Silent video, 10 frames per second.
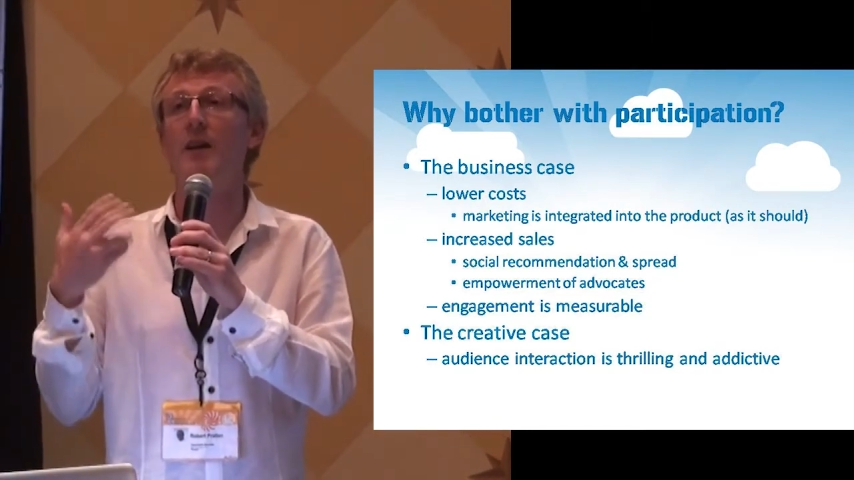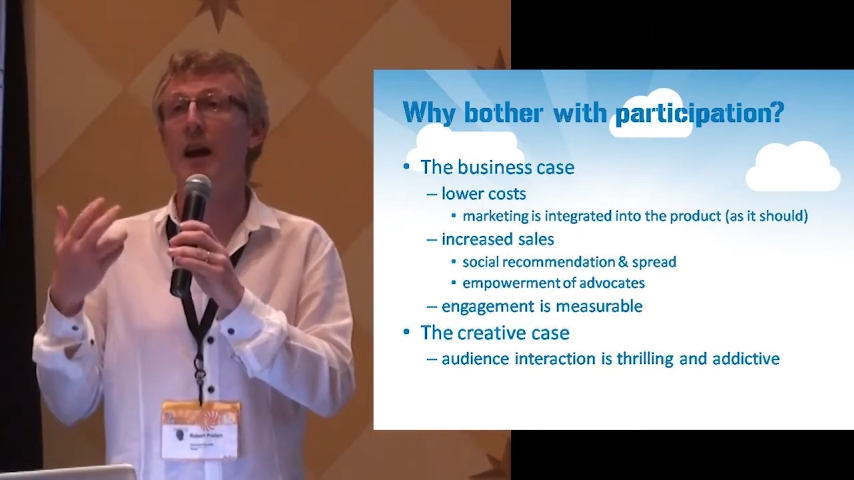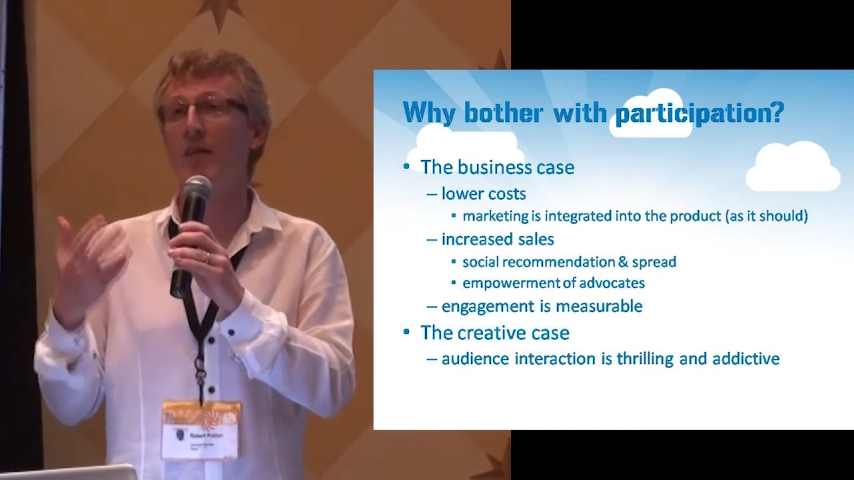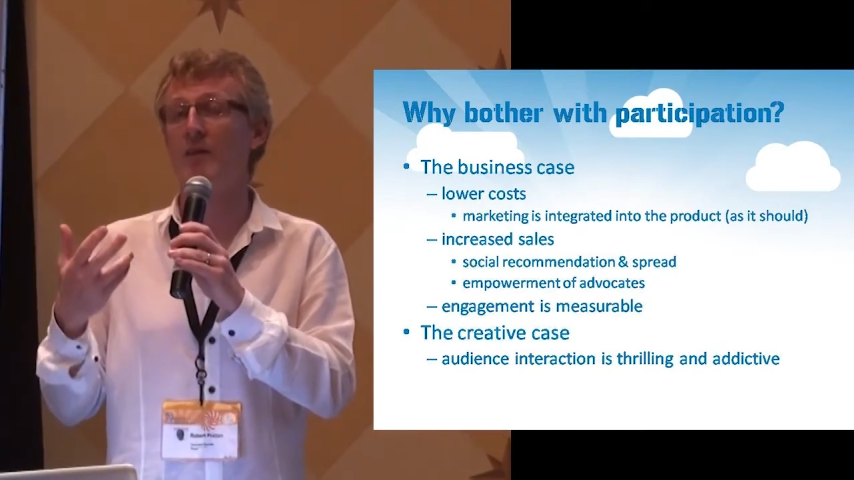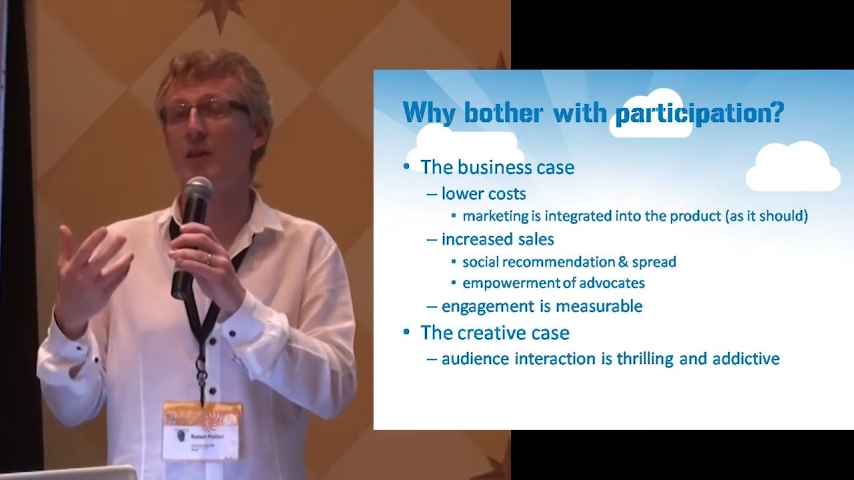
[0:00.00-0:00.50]

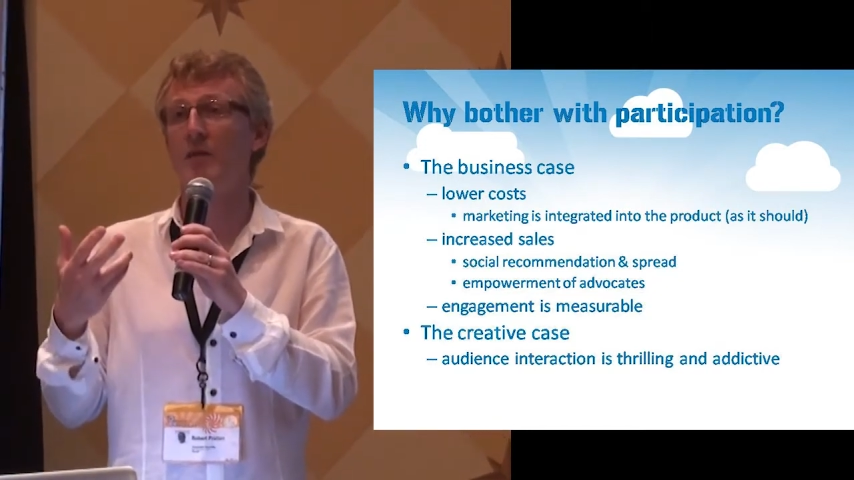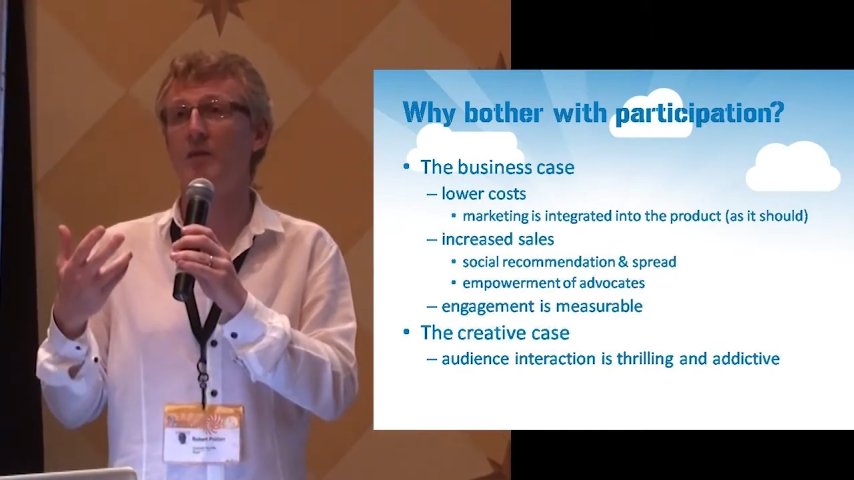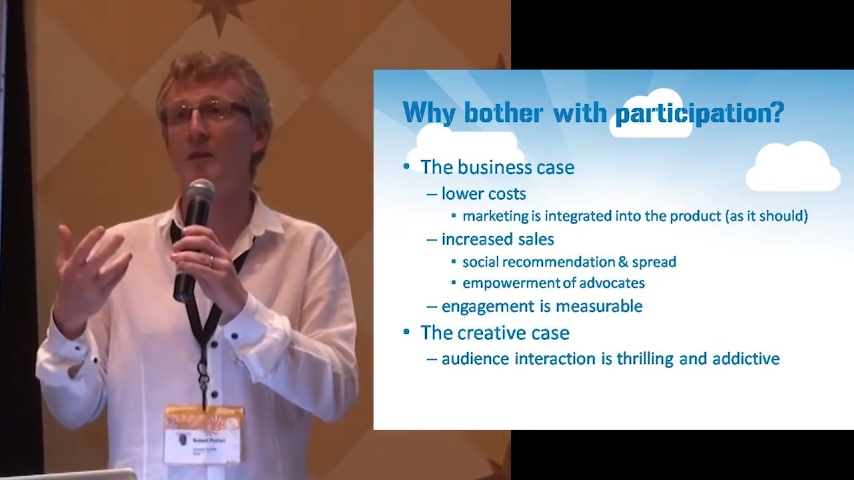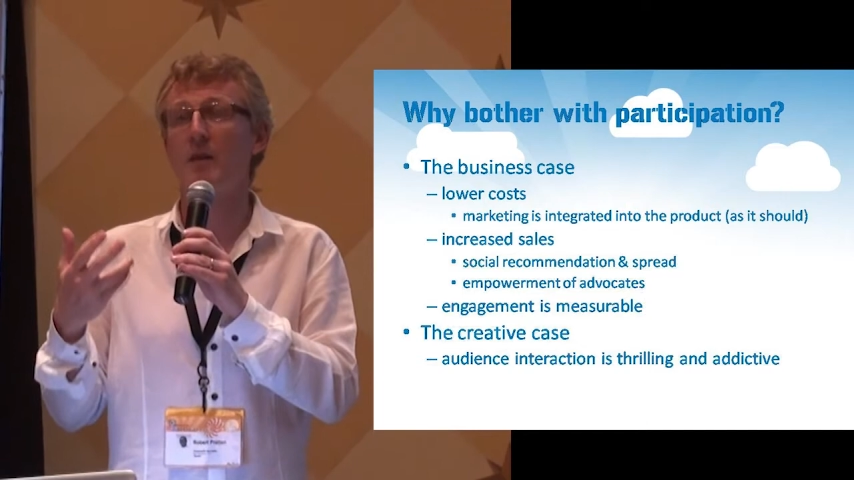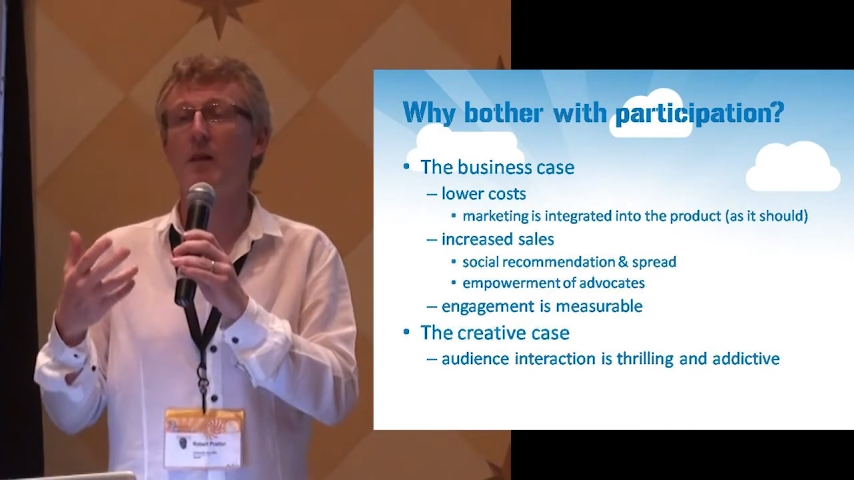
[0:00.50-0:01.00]

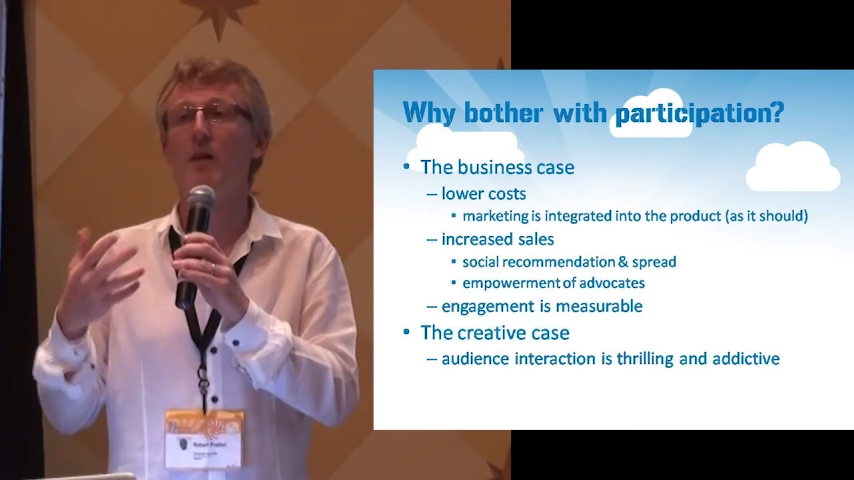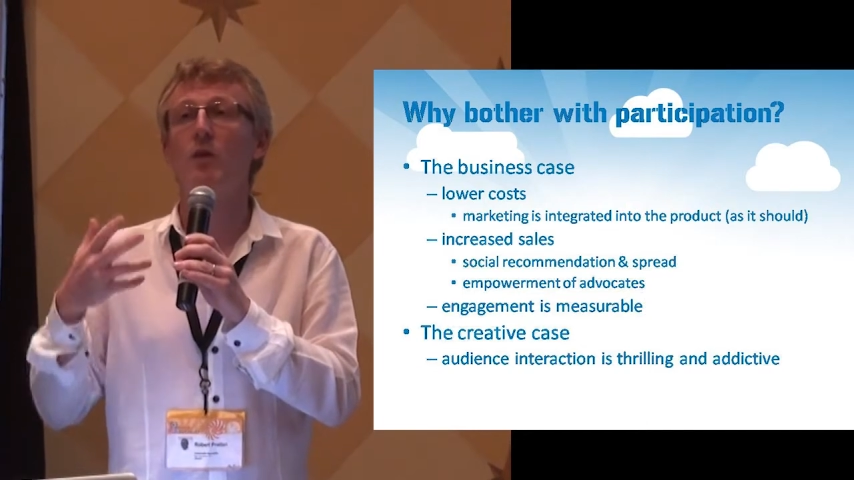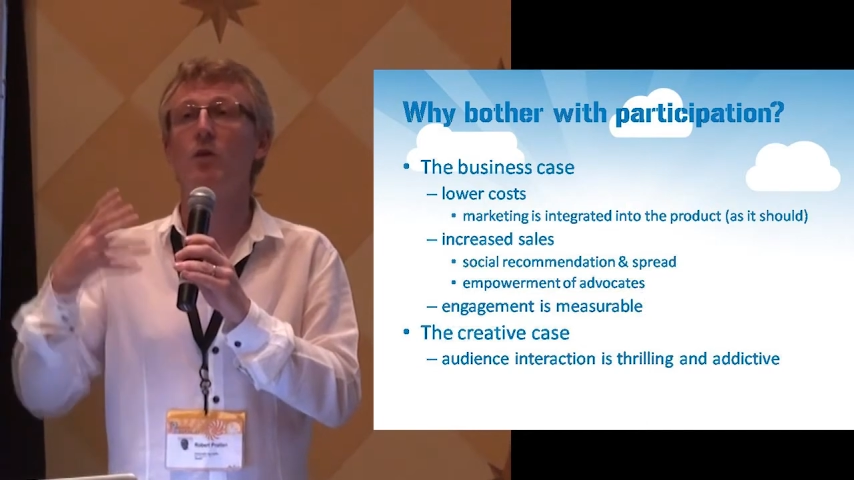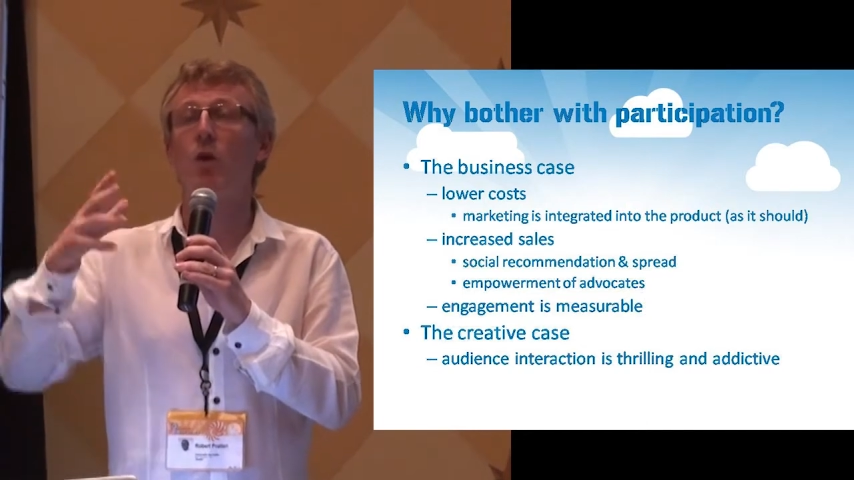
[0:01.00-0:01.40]
narratives,